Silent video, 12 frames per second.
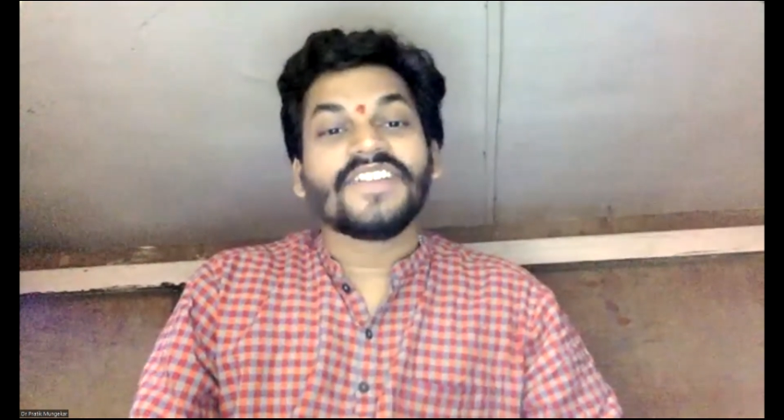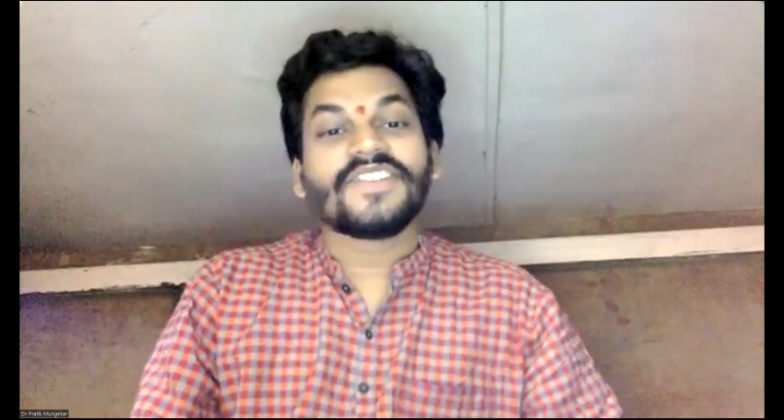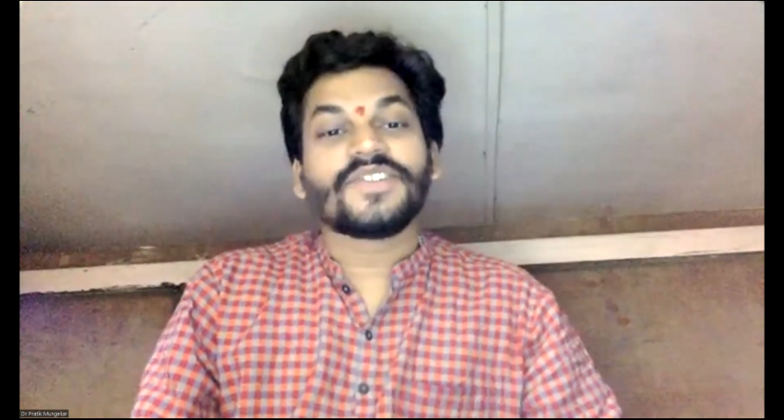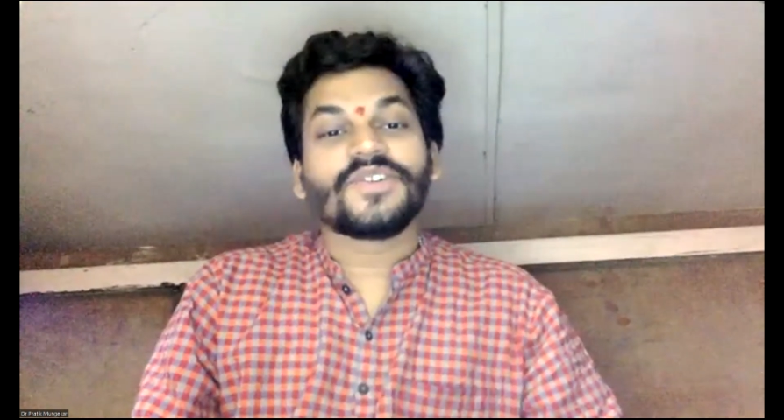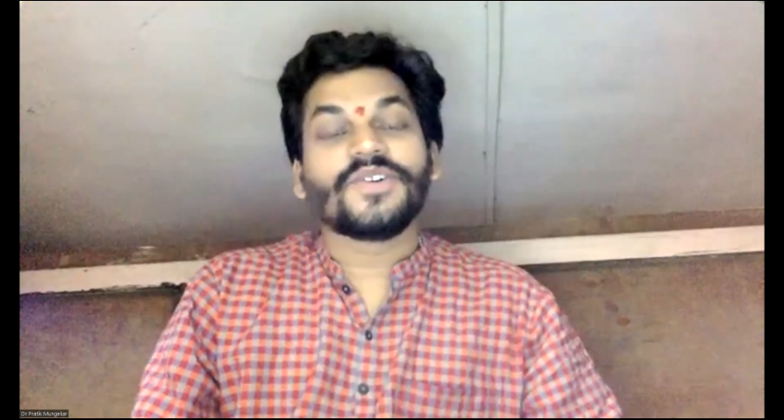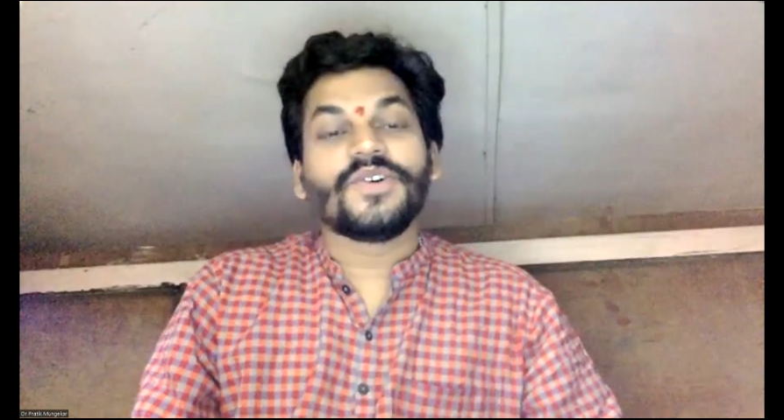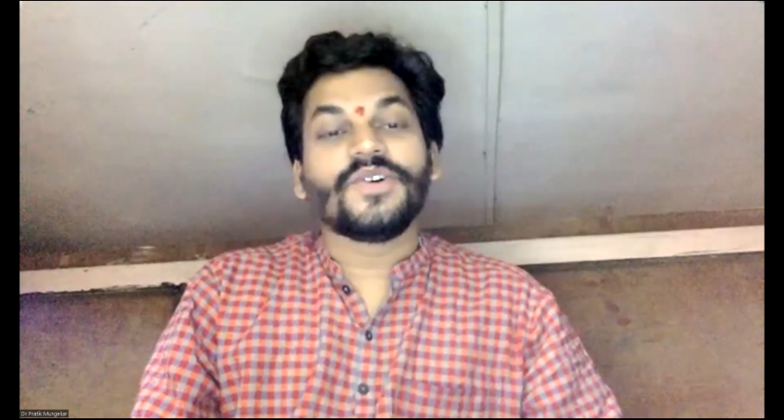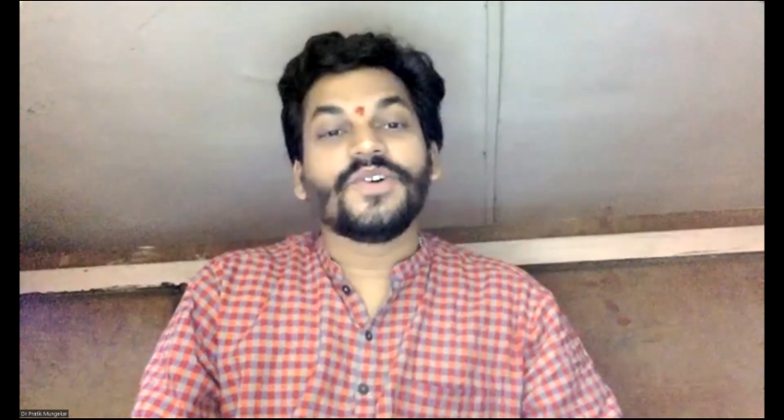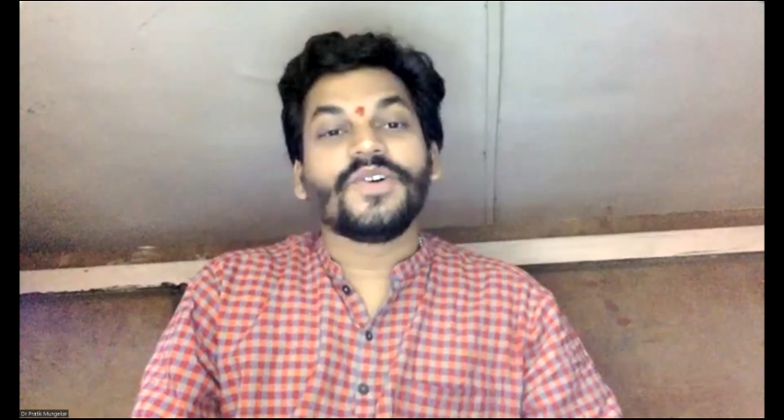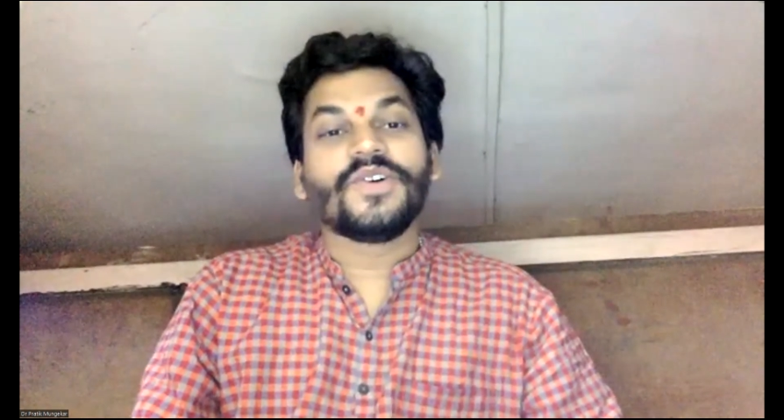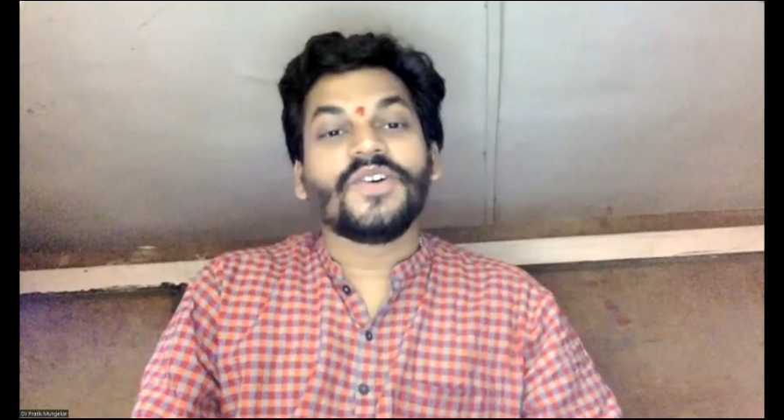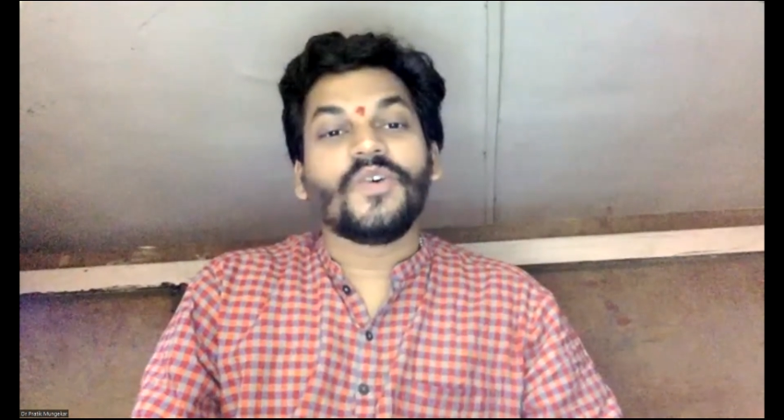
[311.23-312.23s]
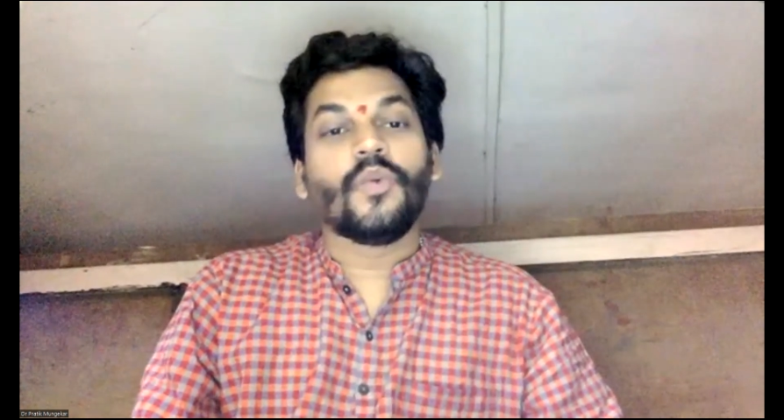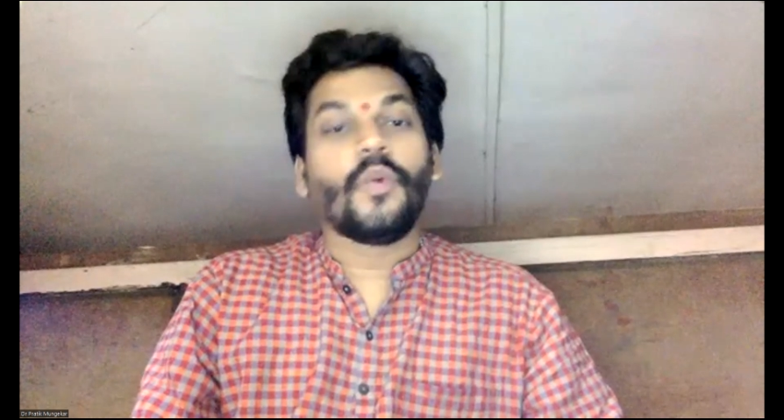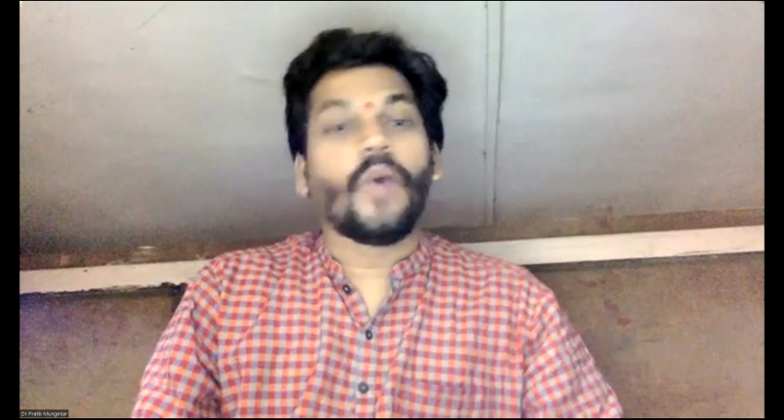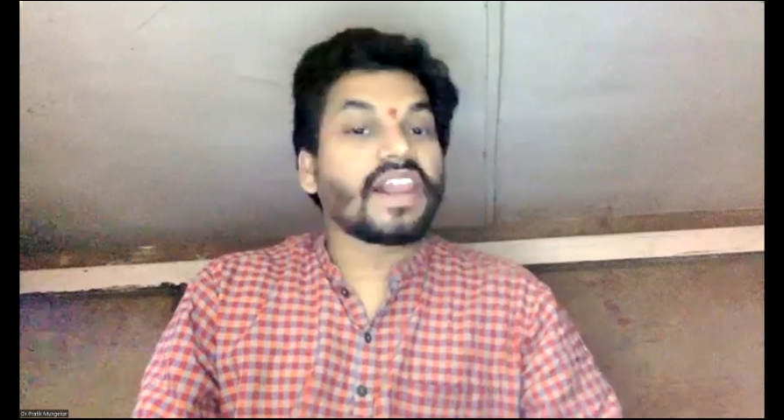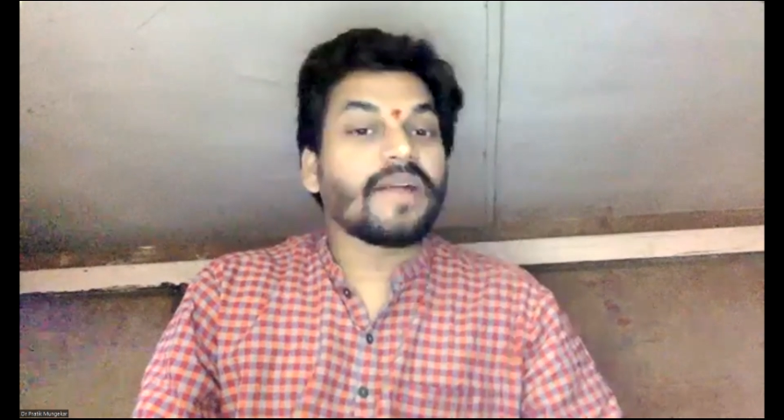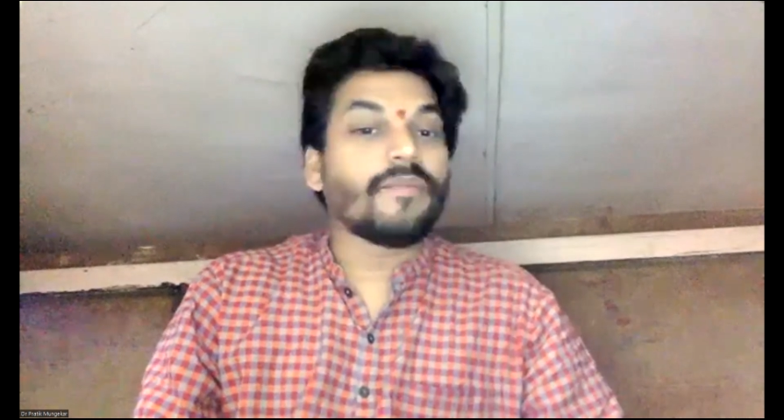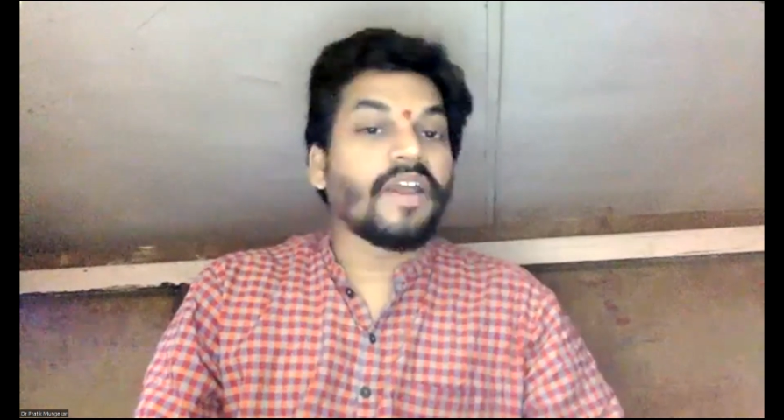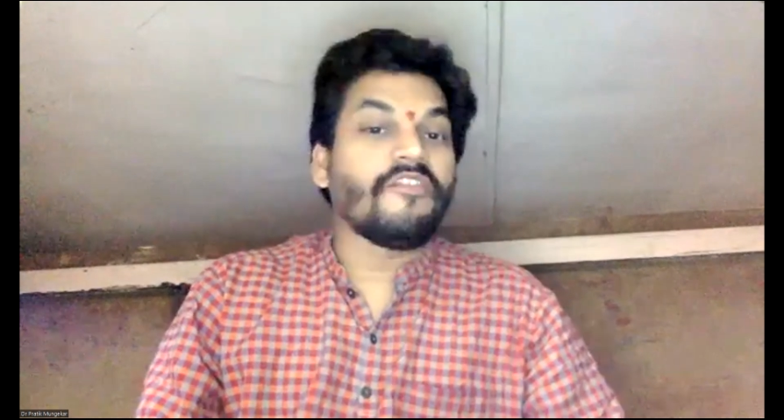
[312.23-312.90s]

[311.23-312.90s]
So, welcome